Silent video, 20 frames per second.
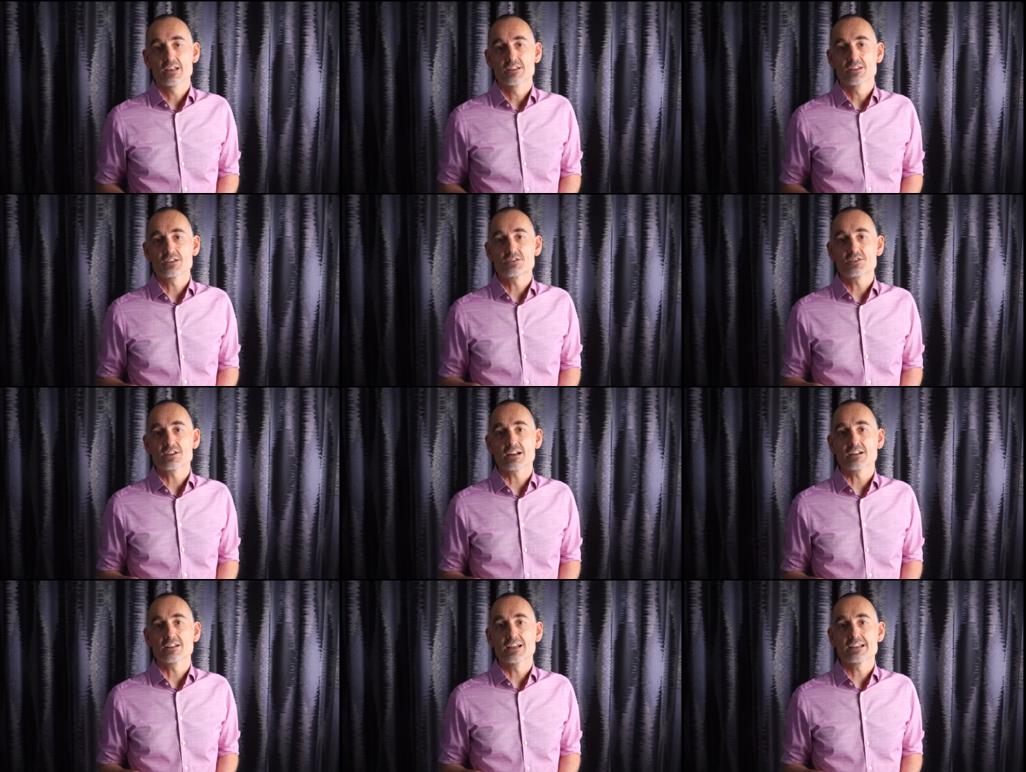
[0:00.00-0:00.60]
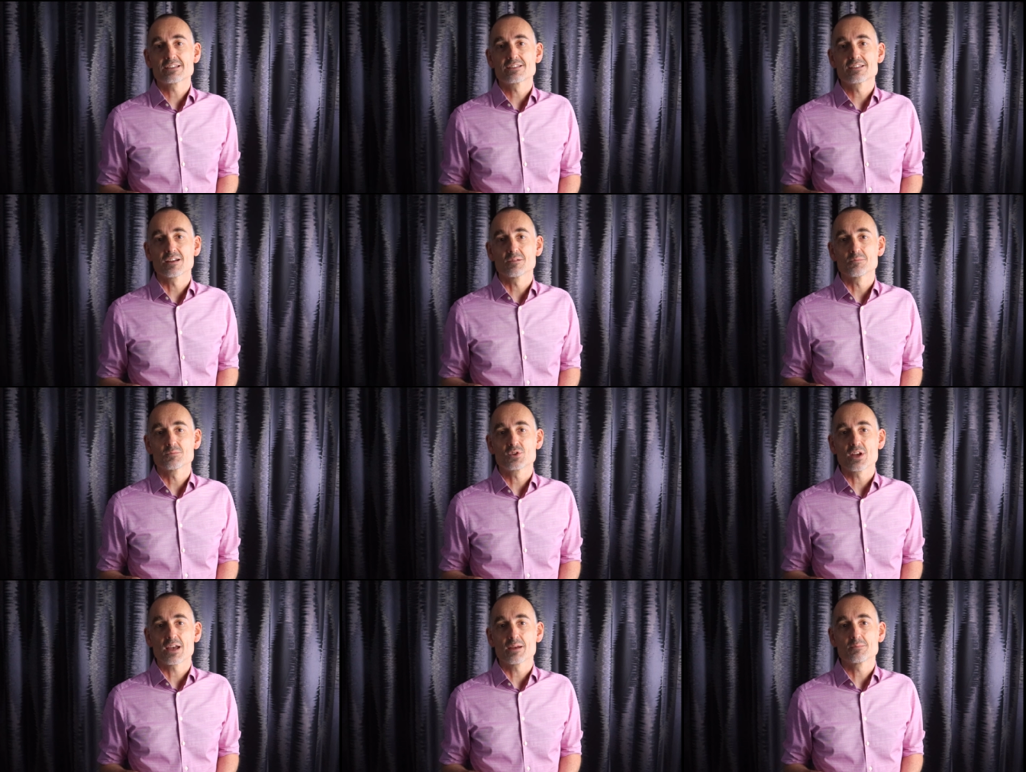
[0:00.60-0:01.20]
This channel has
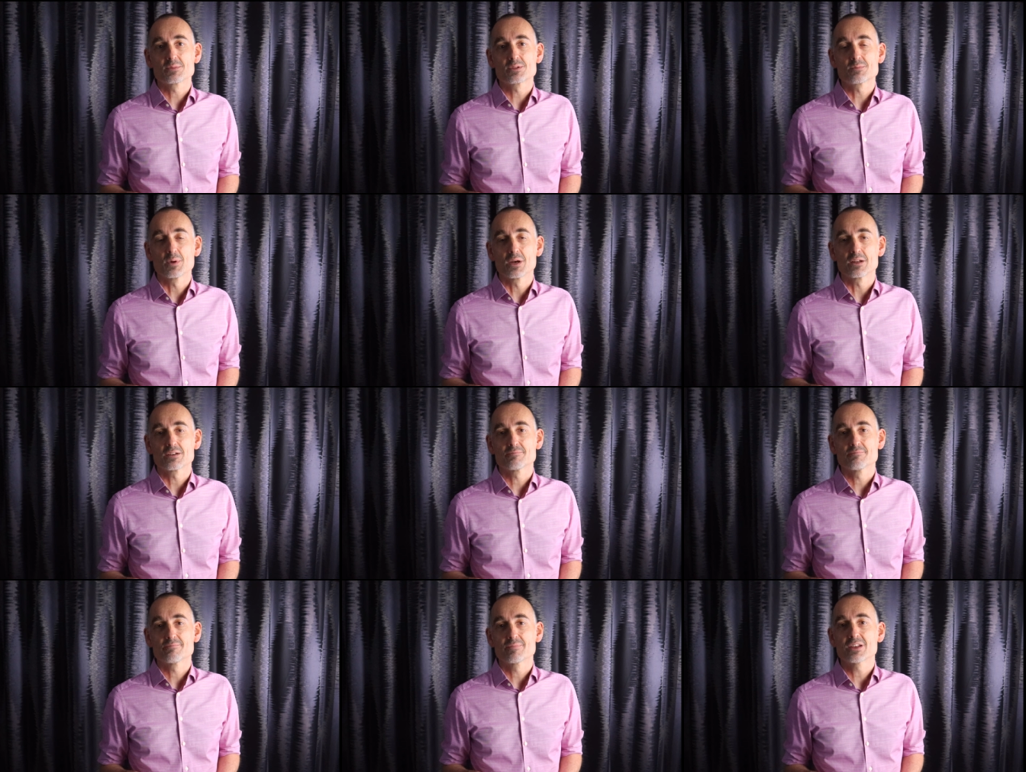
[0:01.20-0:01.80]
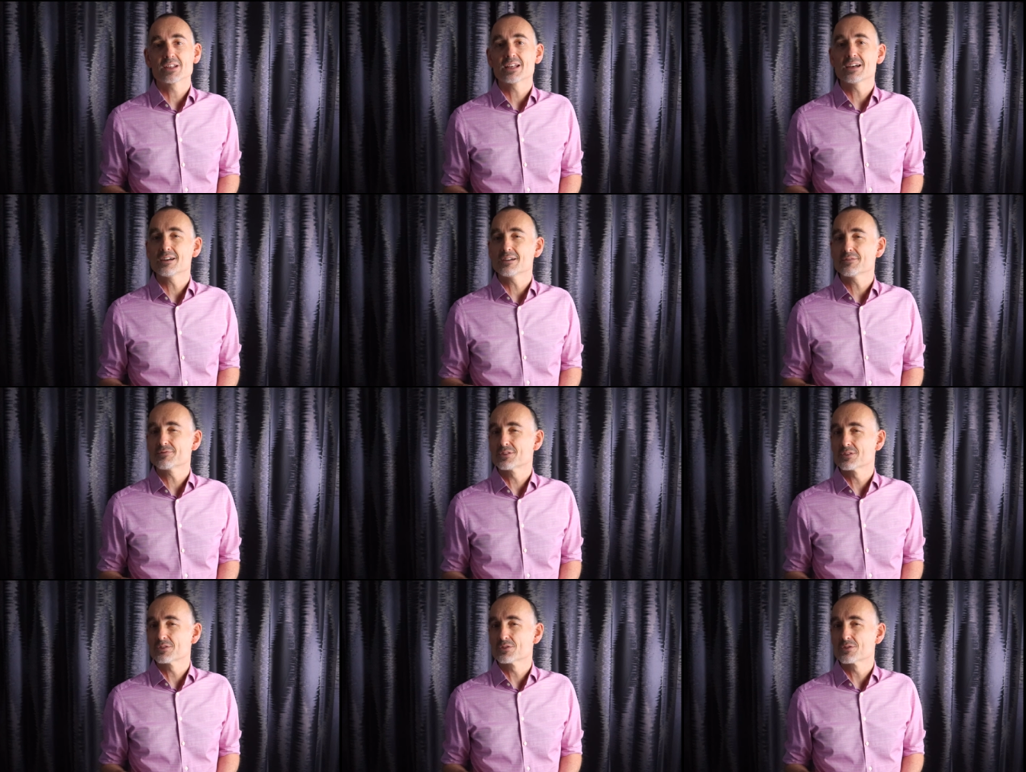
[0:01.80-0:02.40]
some gems, but you'll
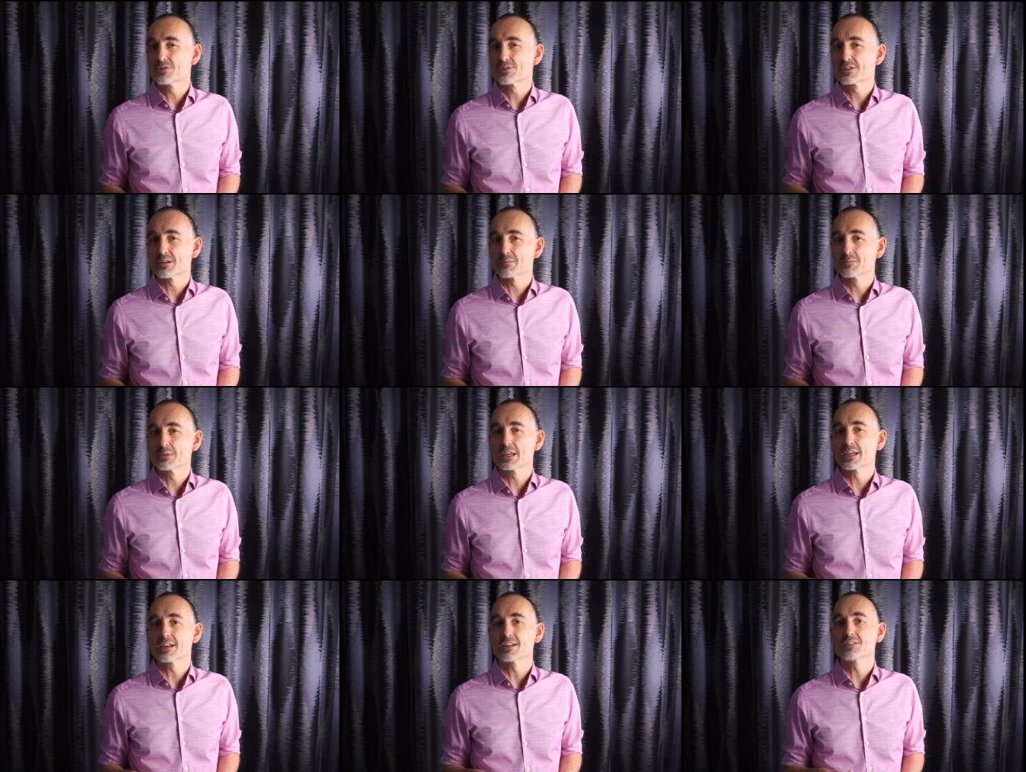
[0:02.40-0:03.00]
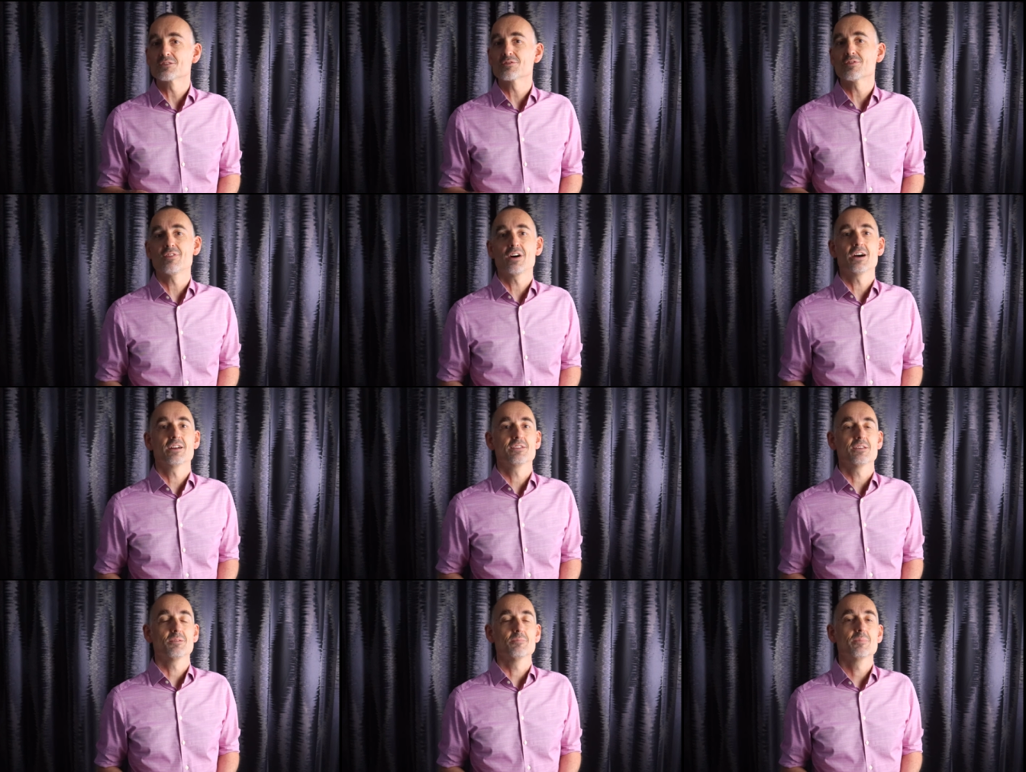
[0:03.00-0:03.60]
have to do some digging to
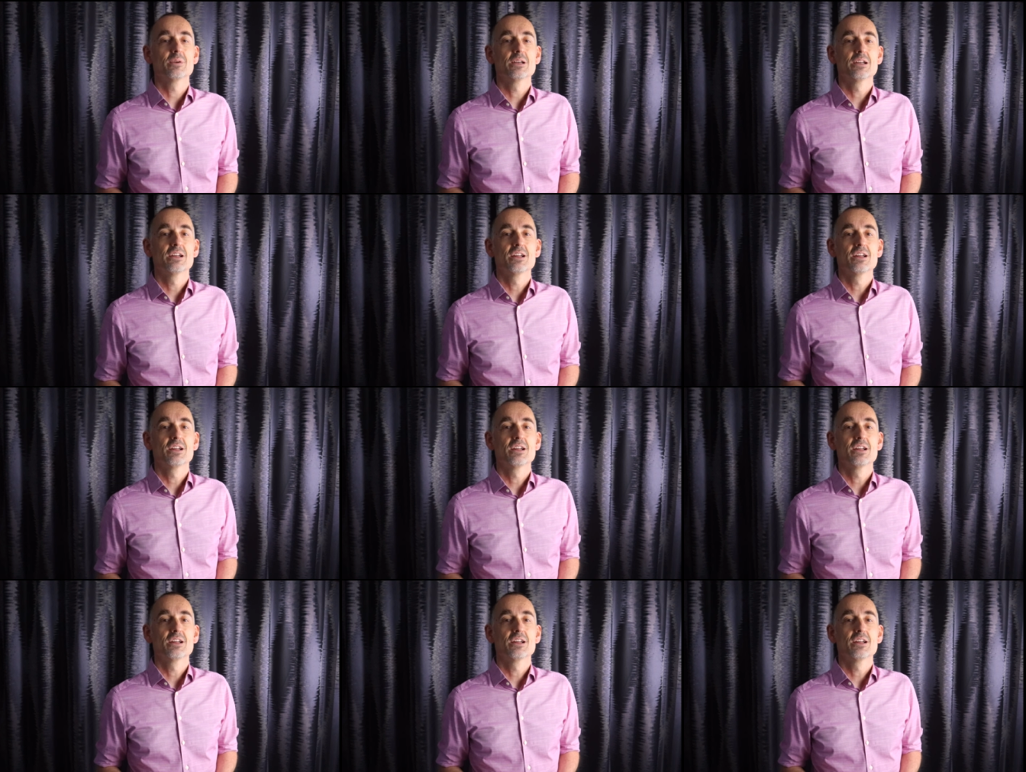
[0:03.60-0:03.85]
find them.